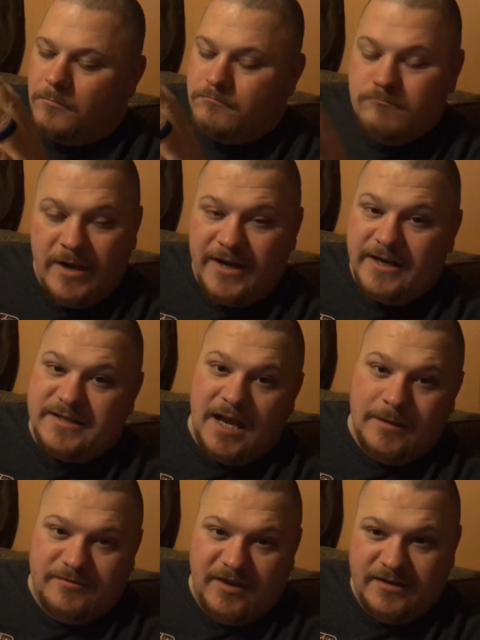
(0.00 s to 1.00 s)
Many
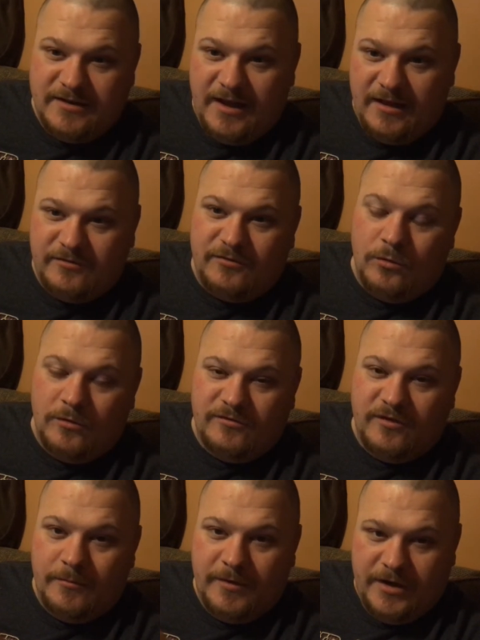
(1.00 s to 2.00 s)
times had to escort
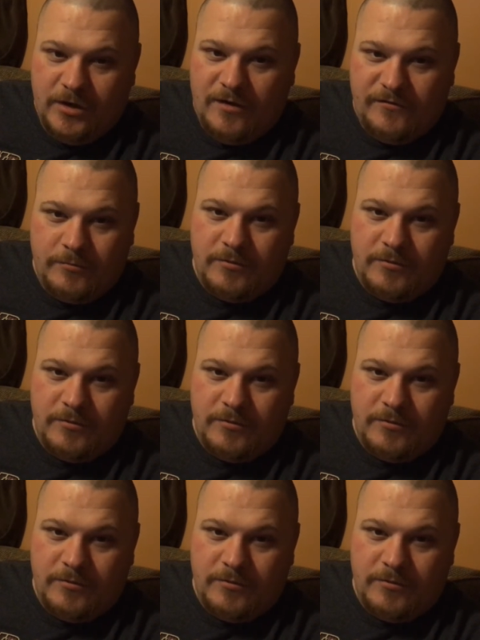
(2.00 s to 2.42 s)
somebody off a